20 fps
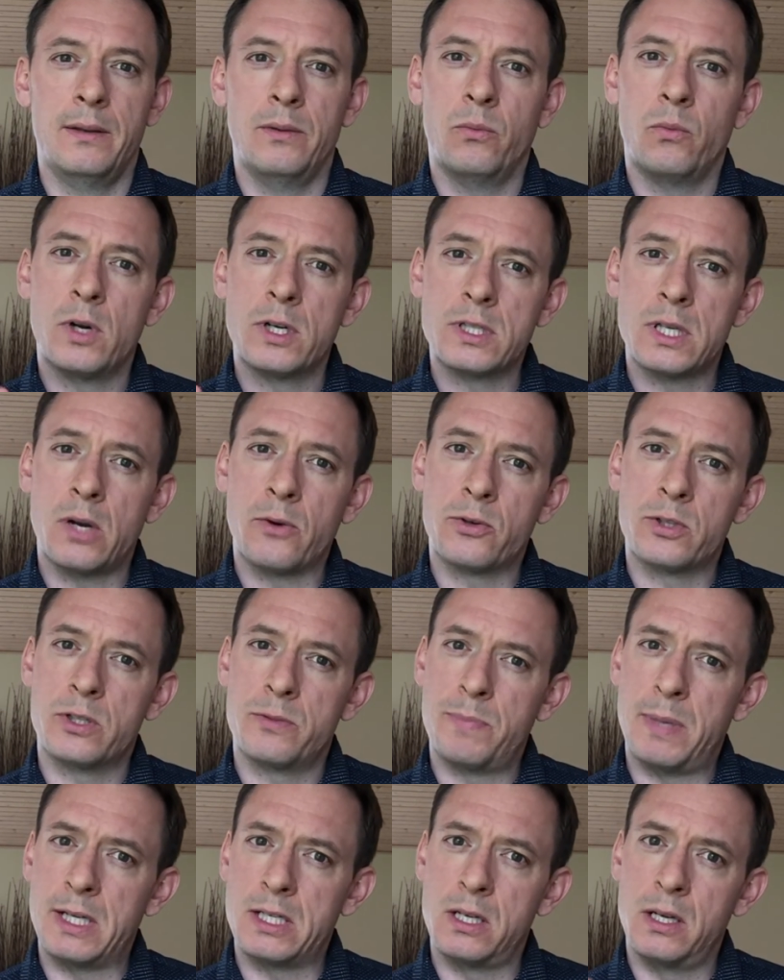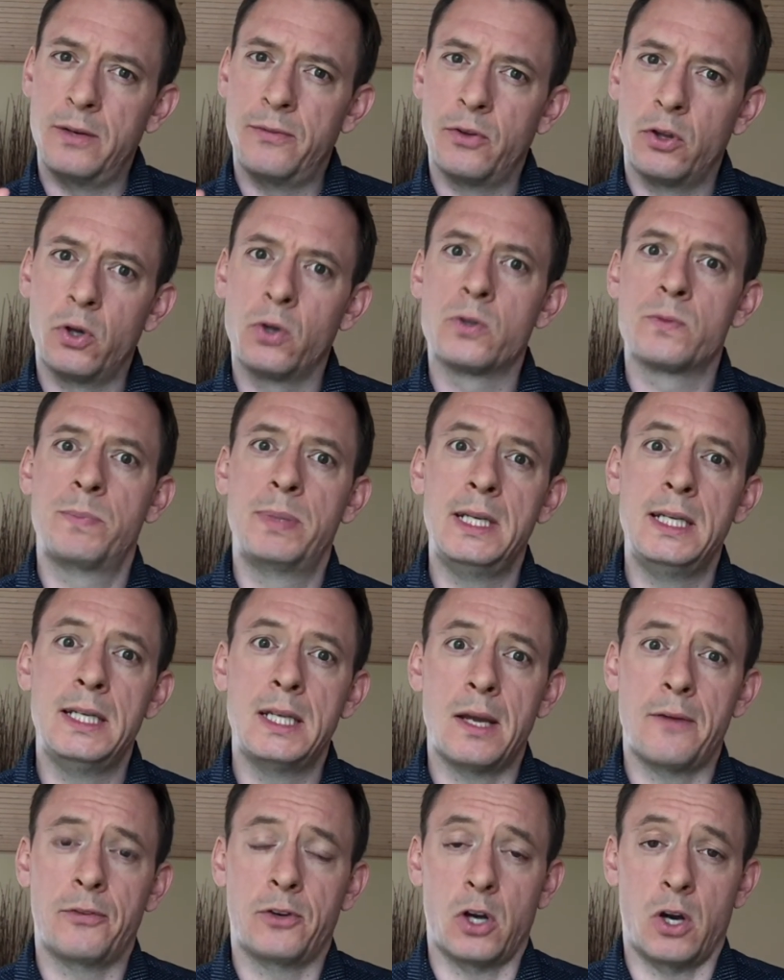Watch out especially for those
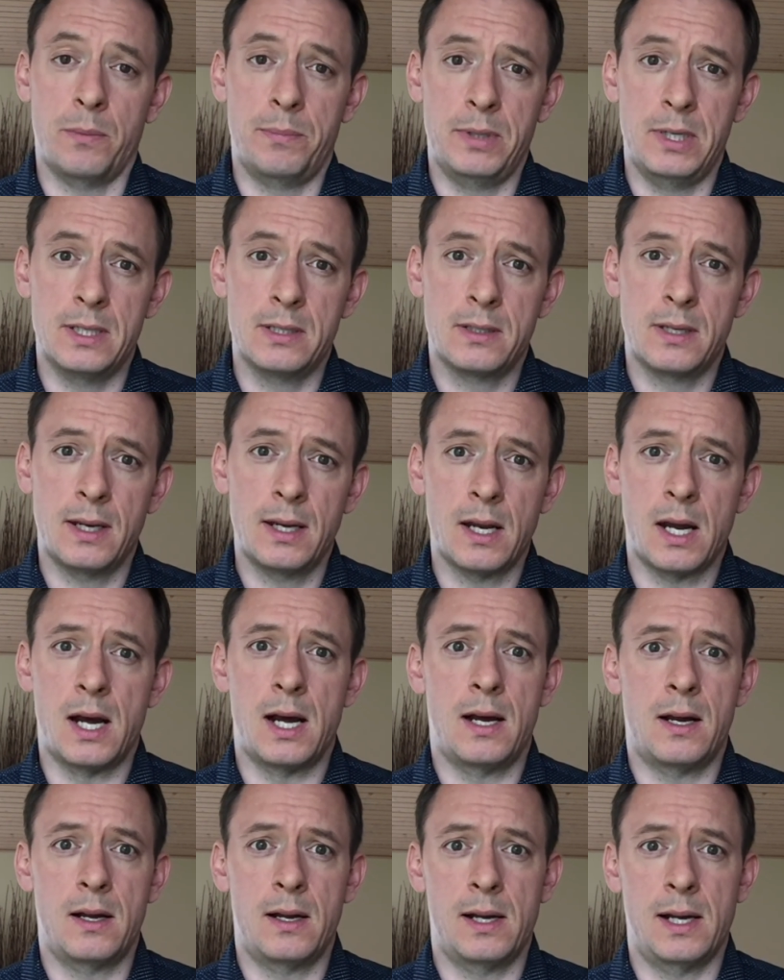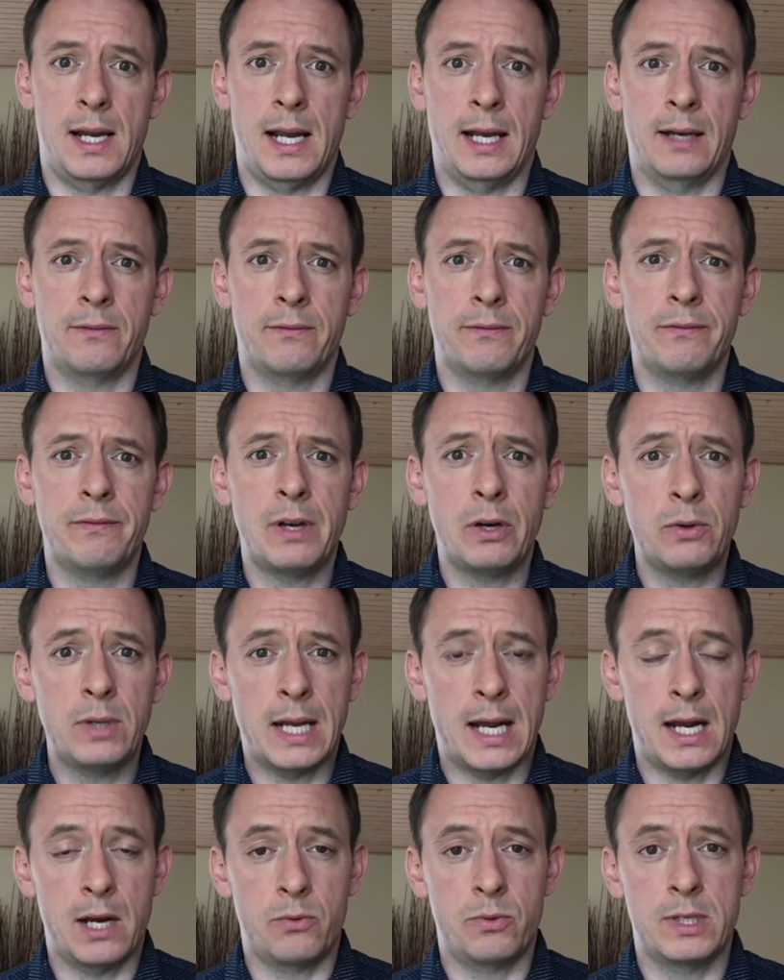PDF copies. They are at very
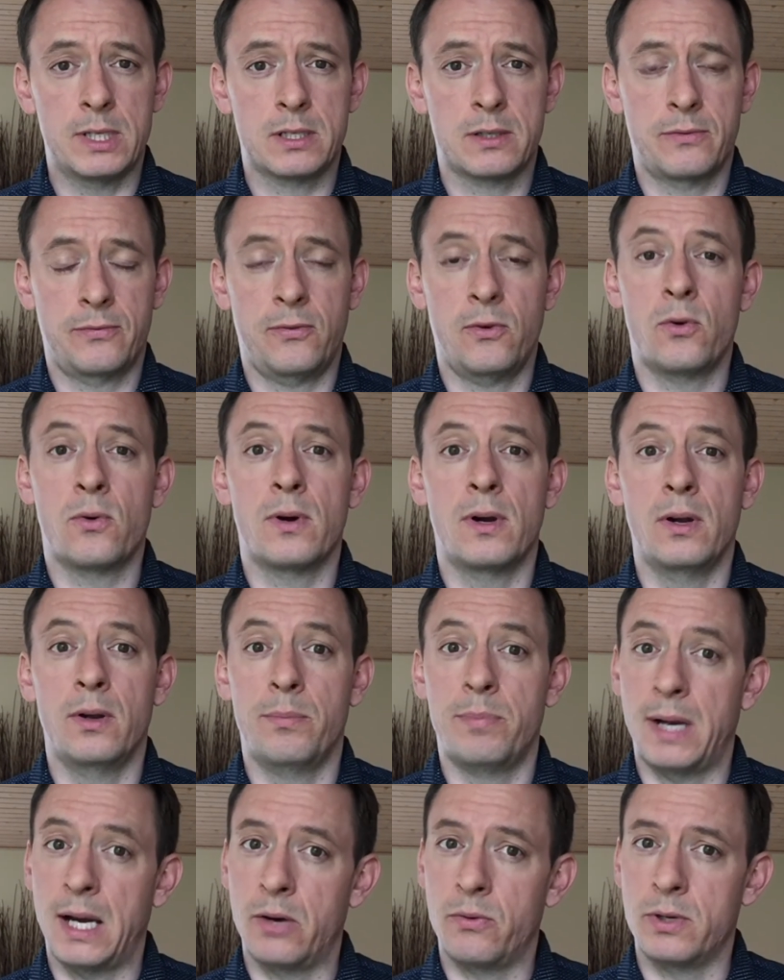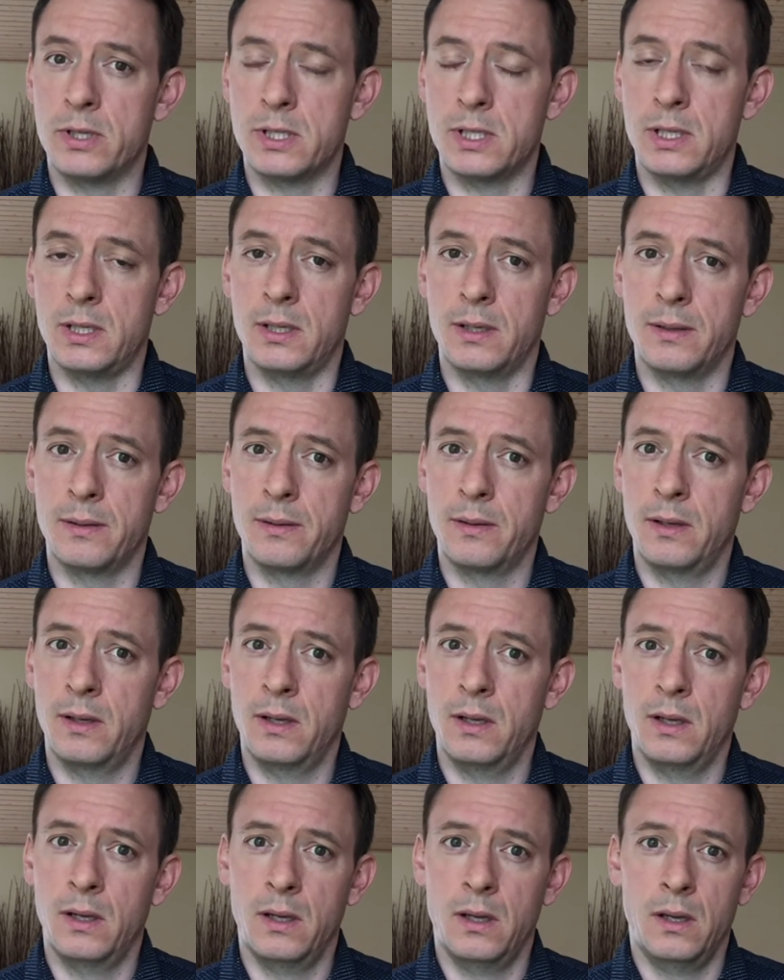high risk for piracy.
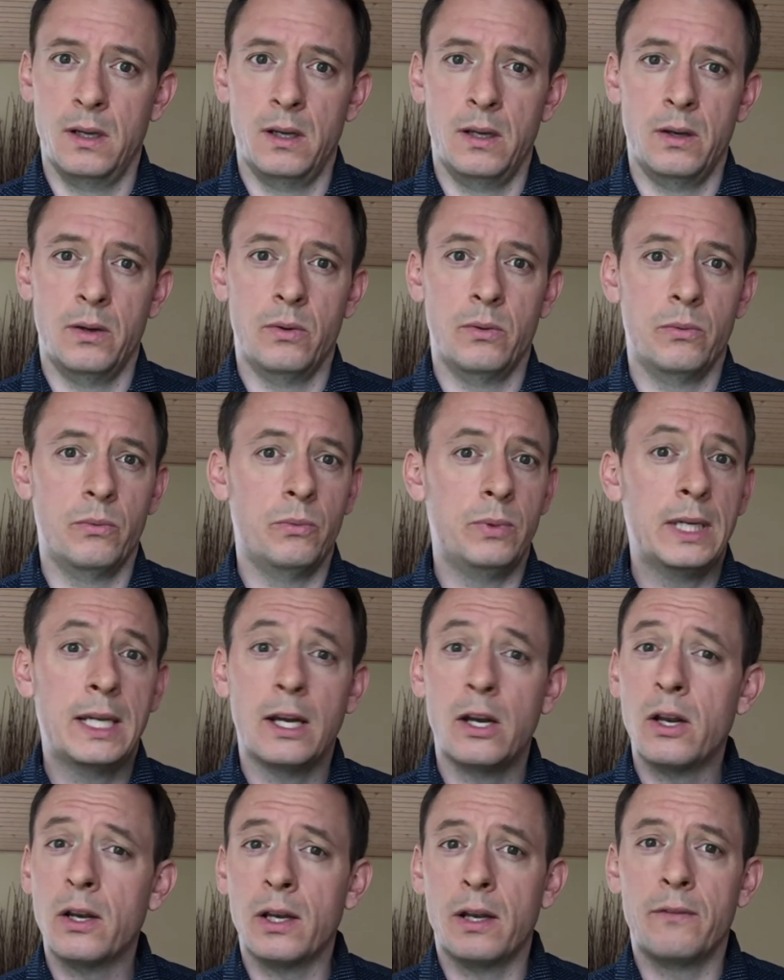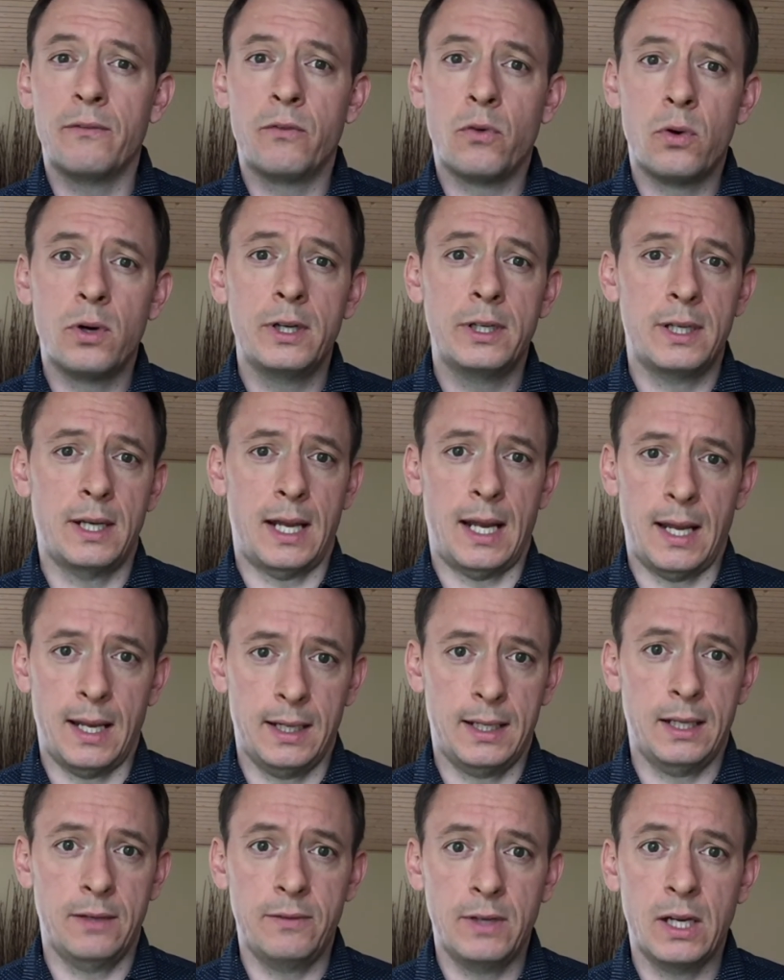We cannot avoid
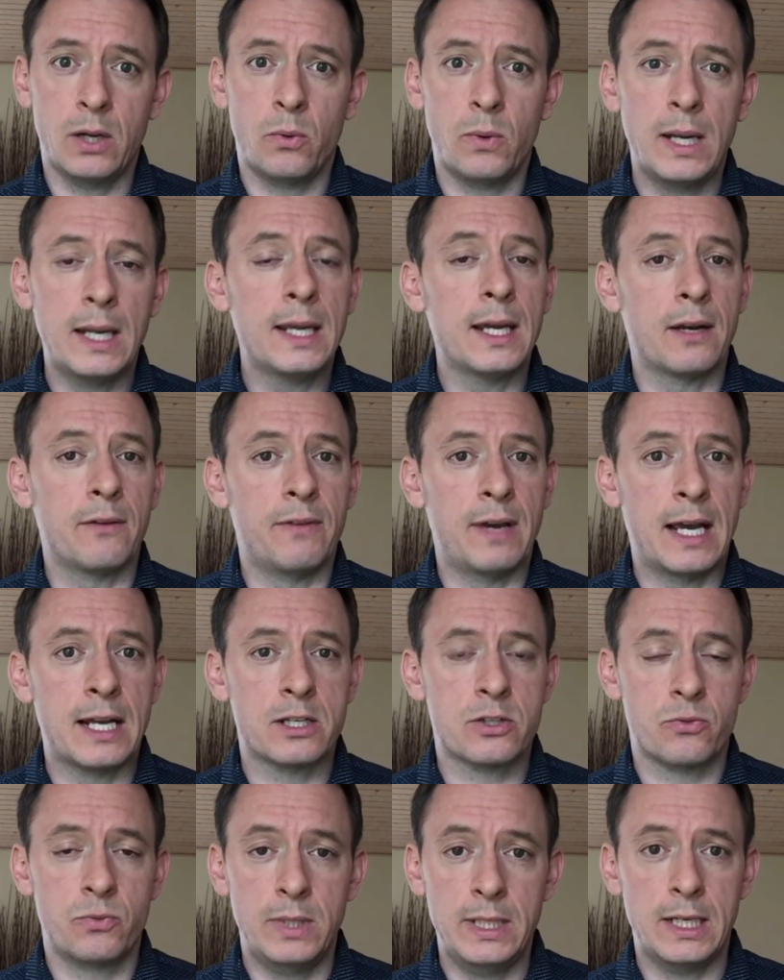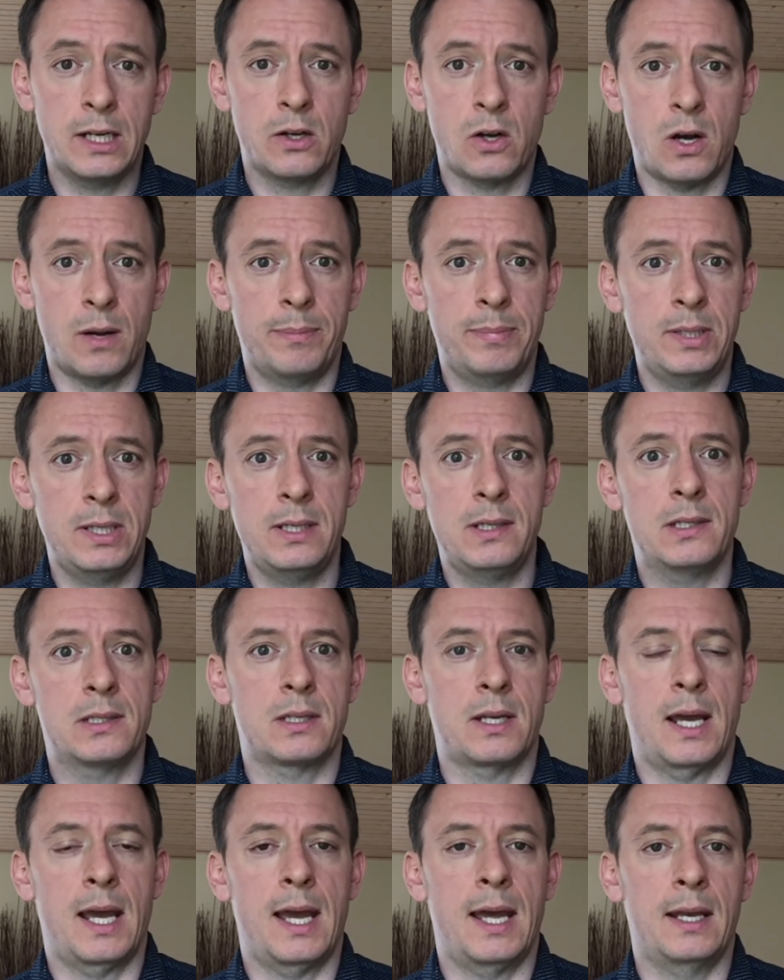giving away advanced reader
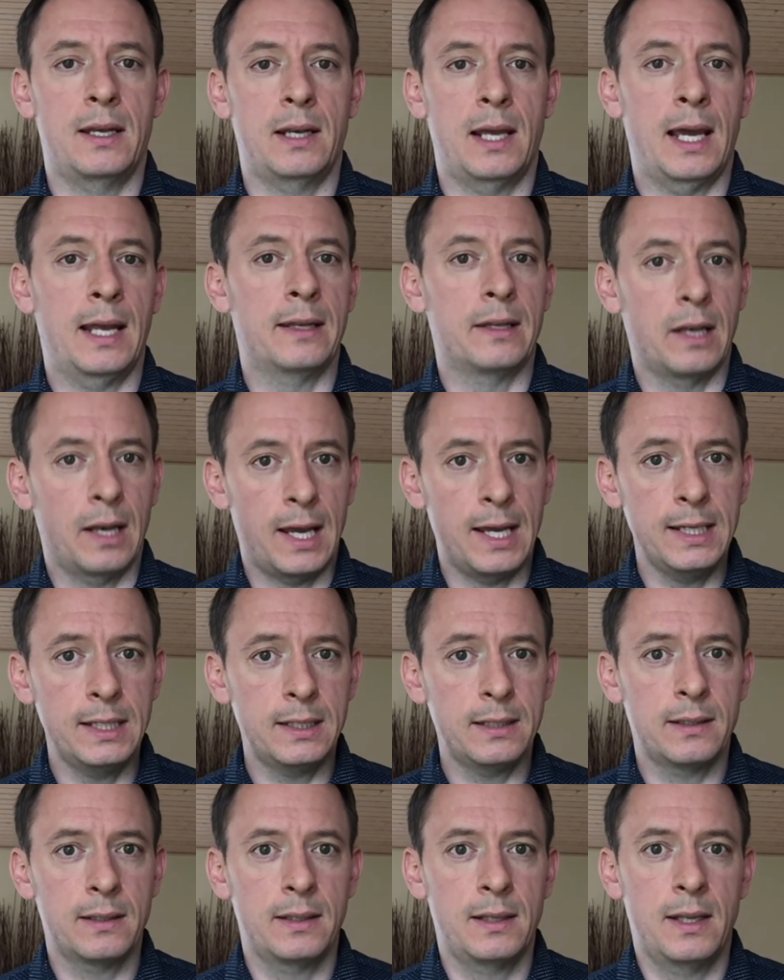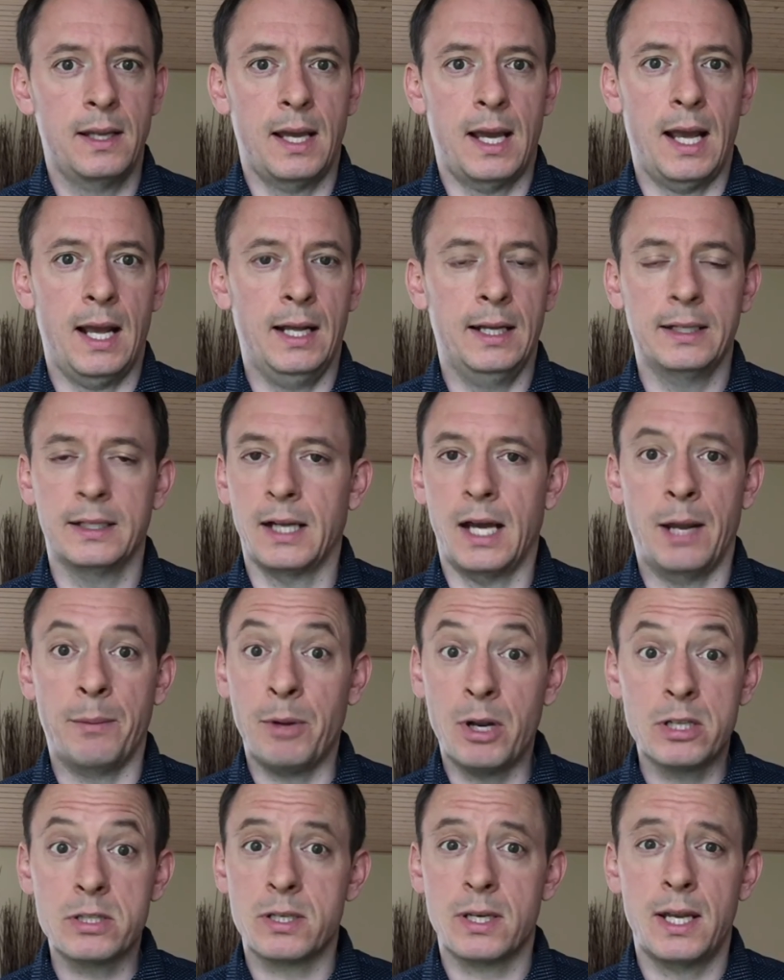copies and the like, and I'm
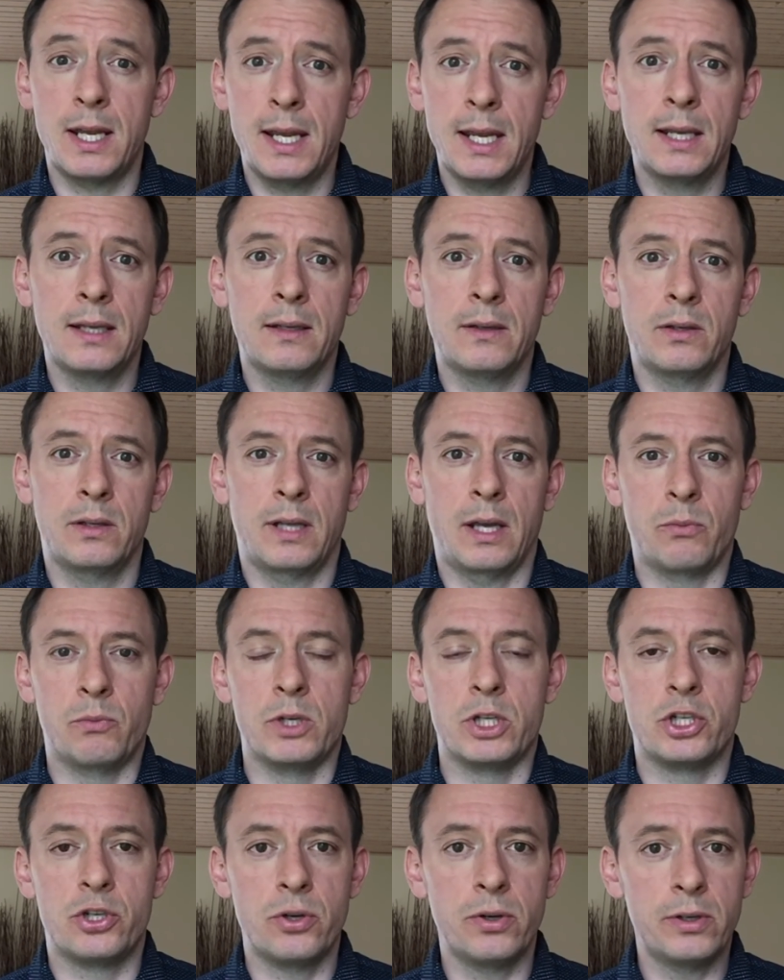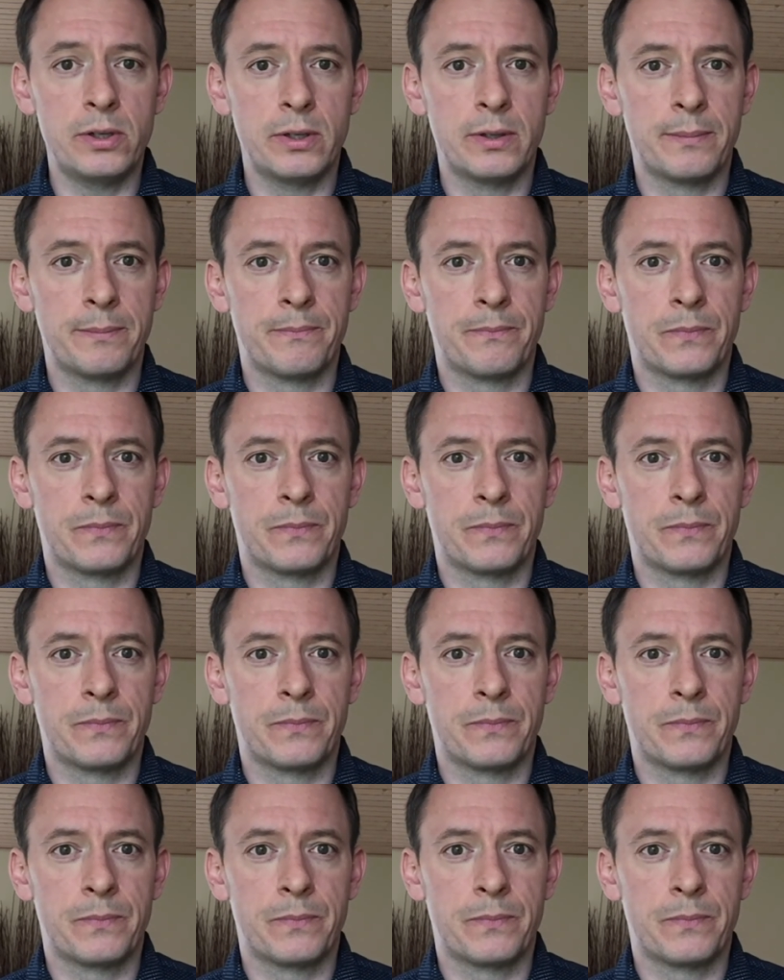not saying that we should,